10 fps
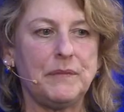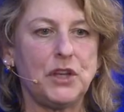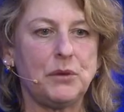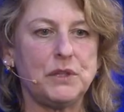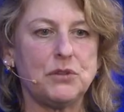
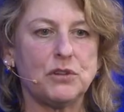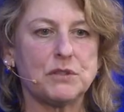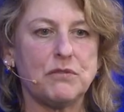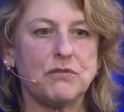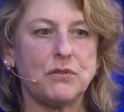you know we
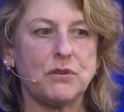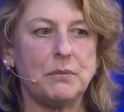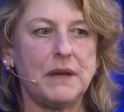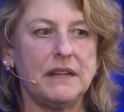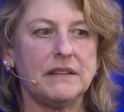talked before
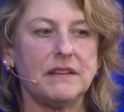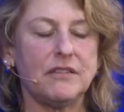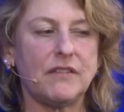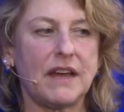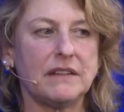about
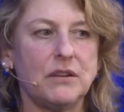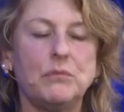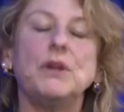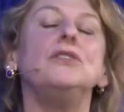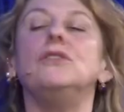the fact
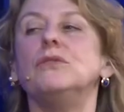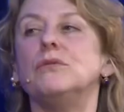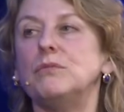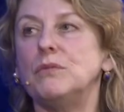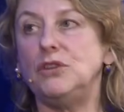that when
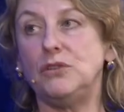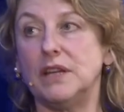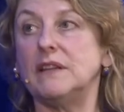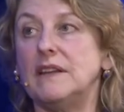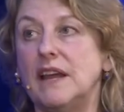you when you
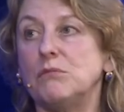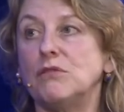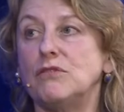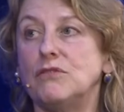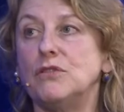kill an
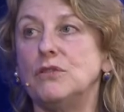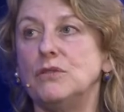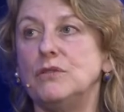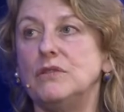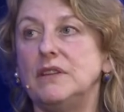animal for
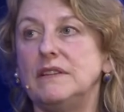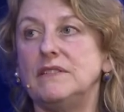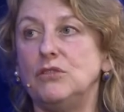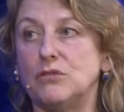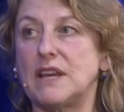food,
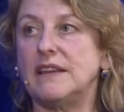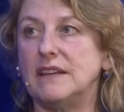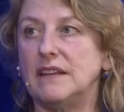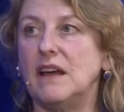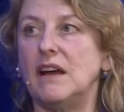it, you're
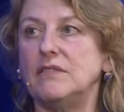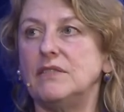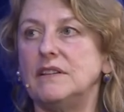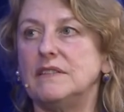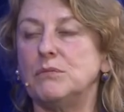taking a
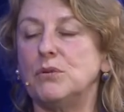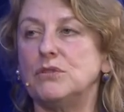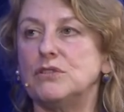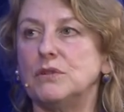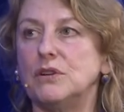life, and mm. it's
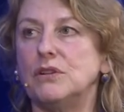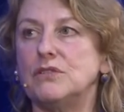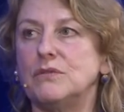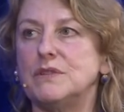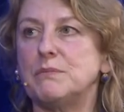important to
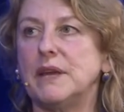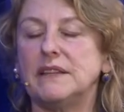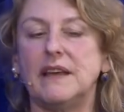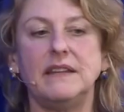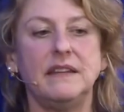acknowledge and
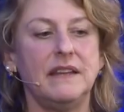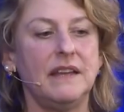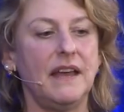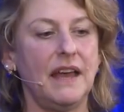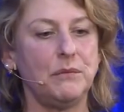respect that.
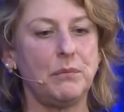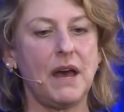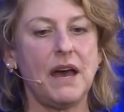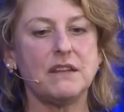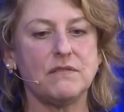And
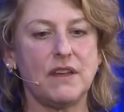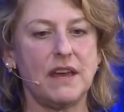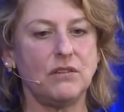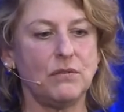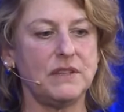part of
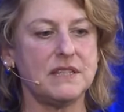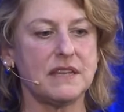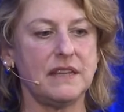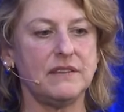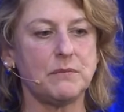that,
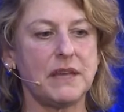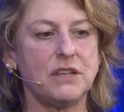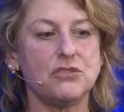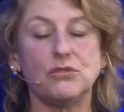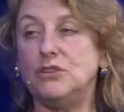obviously, is
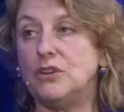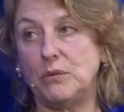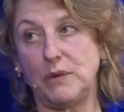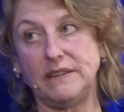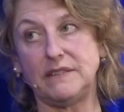making sure you
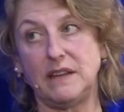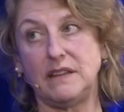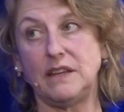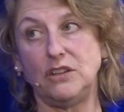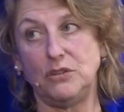don't waste
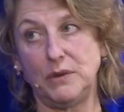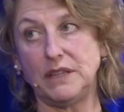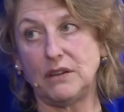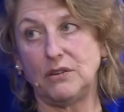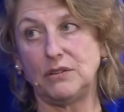anything and you
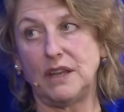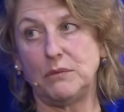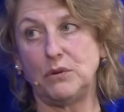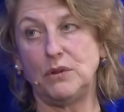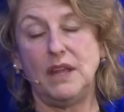eat the whole
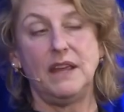animal.